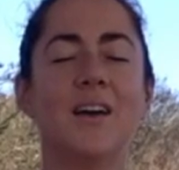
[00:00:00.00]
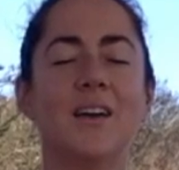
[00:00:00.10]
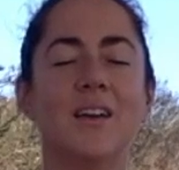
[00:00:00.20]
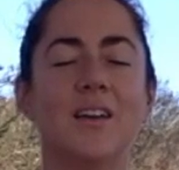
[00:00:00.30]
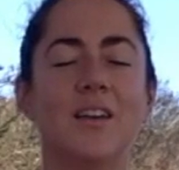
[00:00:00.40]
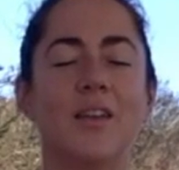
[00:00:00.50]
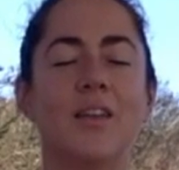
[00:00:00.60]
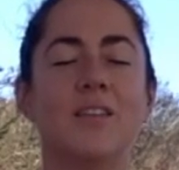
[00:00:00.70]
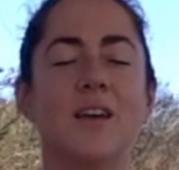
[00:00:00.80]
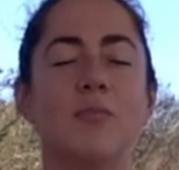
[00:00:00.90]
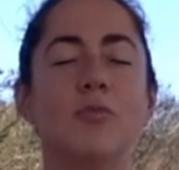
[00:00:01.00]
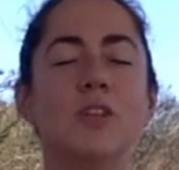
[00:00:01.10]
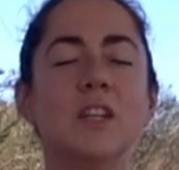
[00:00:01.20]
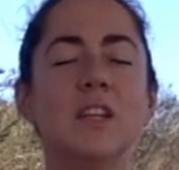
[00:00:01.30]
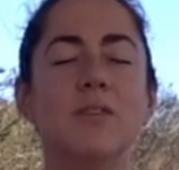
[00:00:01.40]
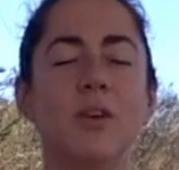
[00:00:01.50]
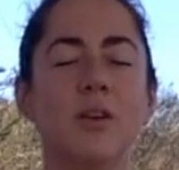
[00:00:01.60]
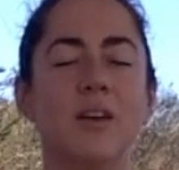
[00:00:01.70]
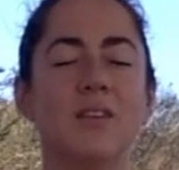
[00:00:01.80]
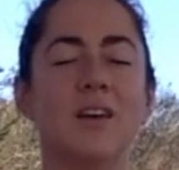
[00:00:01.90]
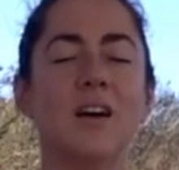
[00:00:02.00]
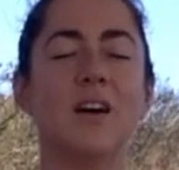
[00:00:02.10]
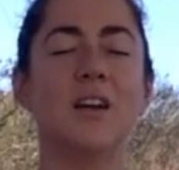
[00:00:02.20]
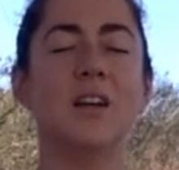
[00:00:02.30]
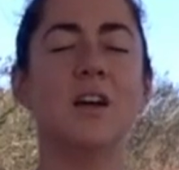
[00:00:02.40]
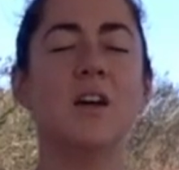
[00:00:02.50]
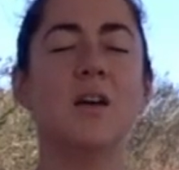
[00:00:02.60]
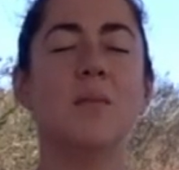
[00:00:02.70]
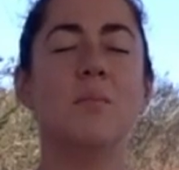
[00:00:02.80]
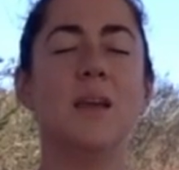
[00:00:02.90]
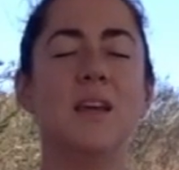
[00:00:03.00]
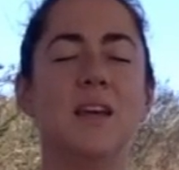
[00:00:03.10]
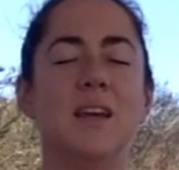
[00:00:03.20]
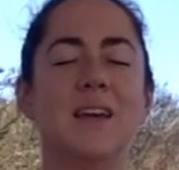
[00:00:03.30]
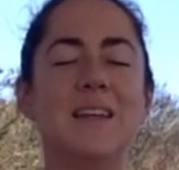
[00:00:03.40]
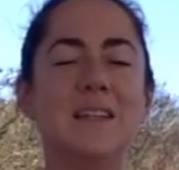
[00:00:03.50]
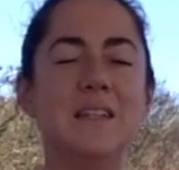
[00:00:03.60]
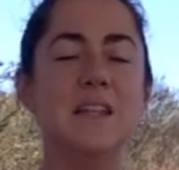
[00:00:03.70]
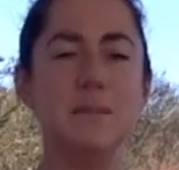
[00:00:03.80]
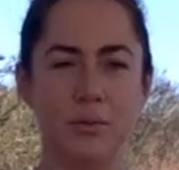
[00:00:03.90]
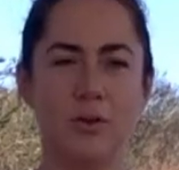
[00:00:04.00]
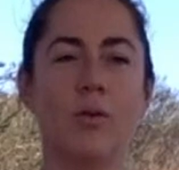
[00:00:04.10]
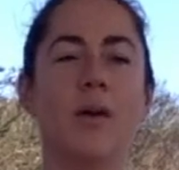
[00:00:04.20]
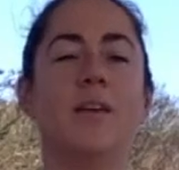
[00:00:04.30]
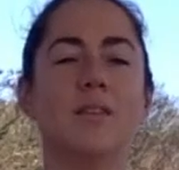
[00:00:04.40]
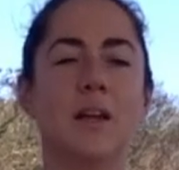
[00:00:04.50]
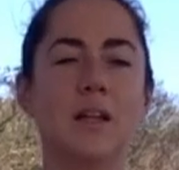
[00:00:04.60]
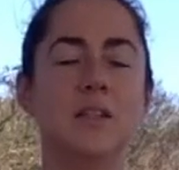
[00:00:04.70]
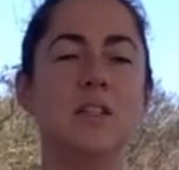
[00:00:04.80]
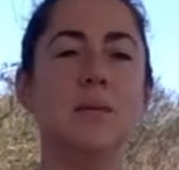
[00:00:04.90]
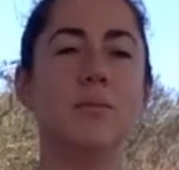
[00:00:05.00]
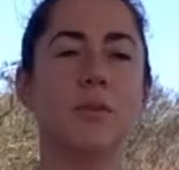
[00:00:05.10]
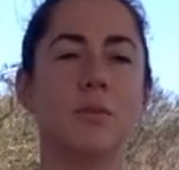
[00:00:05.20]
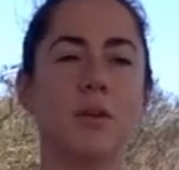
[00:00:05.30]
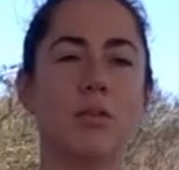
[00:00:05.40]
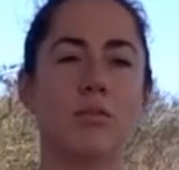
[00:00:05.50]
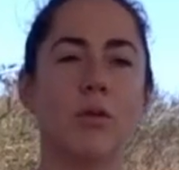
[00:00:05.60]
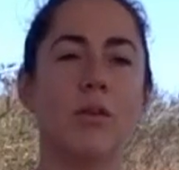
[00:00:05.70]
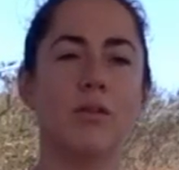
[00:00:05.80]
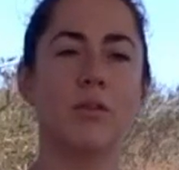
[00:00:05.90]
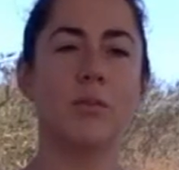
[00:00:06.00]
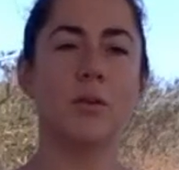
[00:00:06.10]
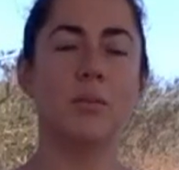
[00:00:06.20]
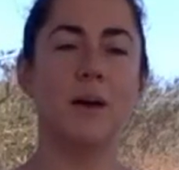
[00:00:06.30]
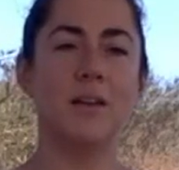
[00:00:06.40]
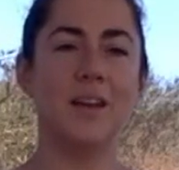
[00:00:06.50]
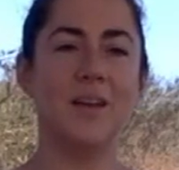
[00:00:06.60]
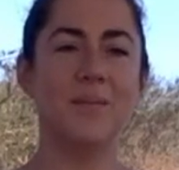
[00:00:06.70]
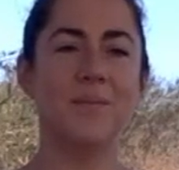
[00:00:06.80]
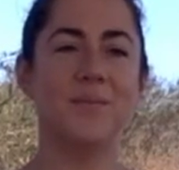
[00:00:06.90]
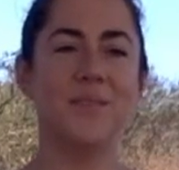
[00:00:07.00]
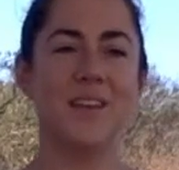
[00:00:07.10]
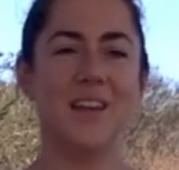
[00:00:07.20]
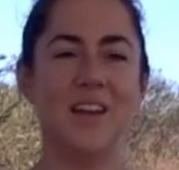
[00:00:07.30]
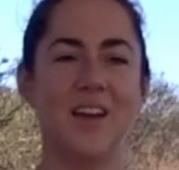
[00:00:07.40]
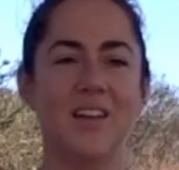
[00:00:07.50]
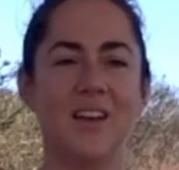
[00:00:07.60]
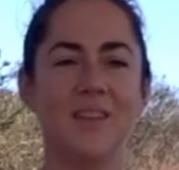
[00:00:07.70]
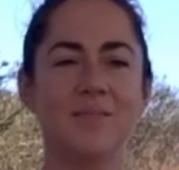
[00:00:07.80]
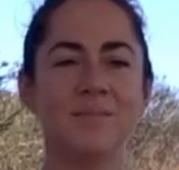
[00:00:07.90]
Good. Now this time, really focus on making a deep noise, like deep from your throat and from your belly. Inhaling.